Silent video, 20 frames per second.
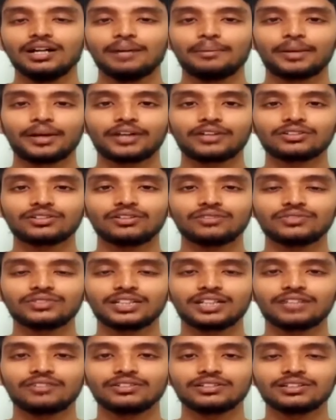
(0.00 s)
Microsoft
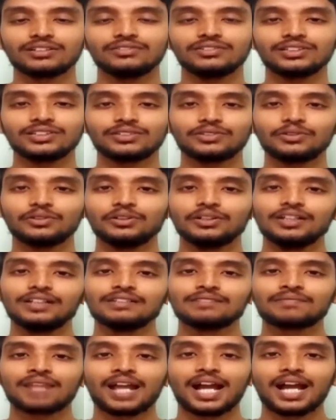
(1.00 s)
SQL Server. So
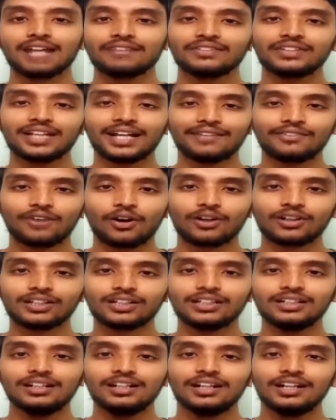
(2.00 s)
and we have
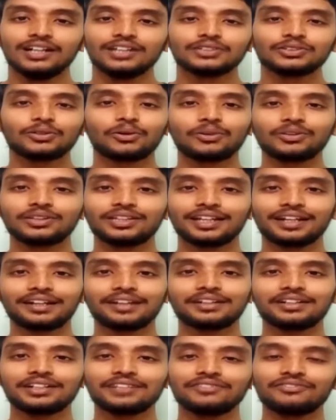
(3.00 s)
Oracle. So there
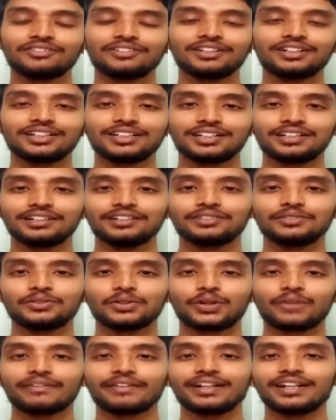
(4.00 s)
are different
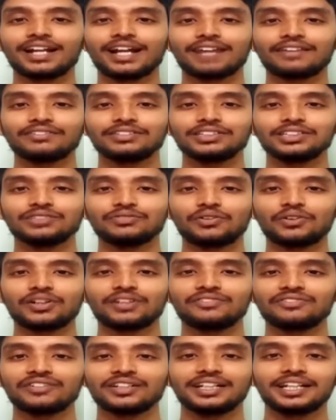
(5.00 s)
query languages for
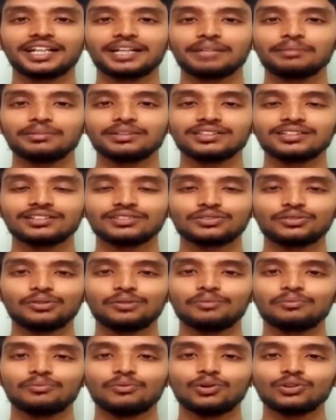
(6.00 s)
different databases.
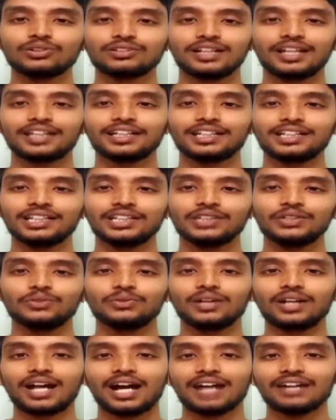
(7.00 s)
So most likely you
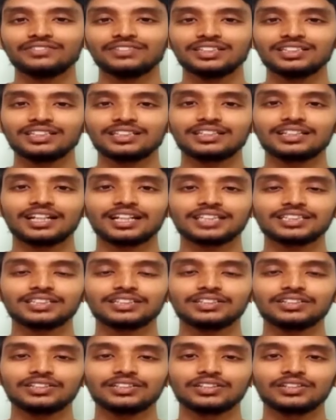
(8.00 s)
will have the
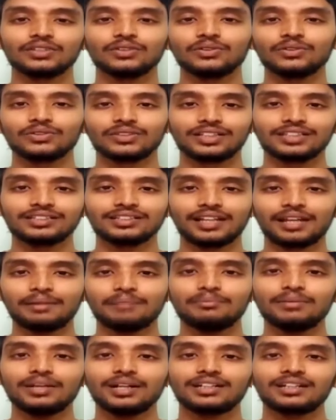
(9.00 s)
syntaxes the
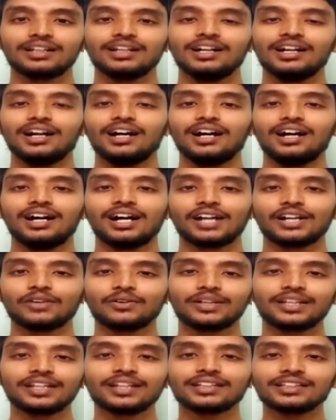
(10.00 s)
same, but
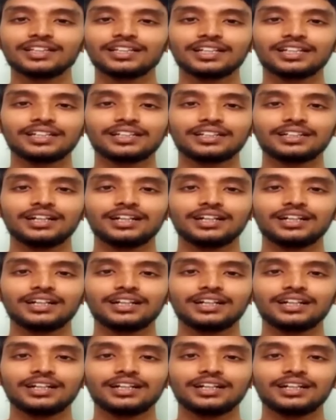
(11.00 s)
here and there